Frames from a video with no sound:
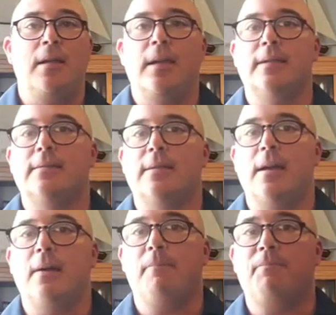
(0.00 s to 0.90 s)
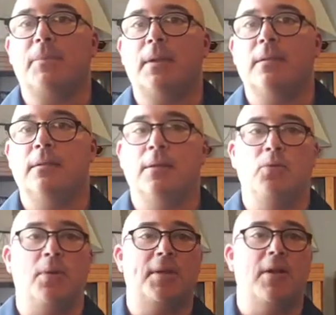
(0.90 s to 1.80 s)
is the
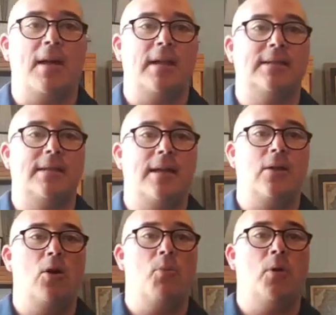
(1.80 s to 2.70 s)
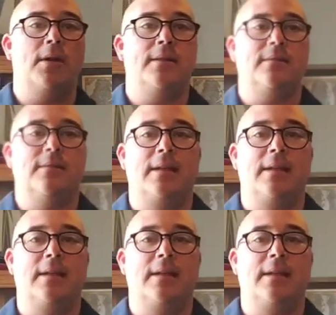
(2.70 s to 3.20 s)
North Carolina stay-at-home ordinance.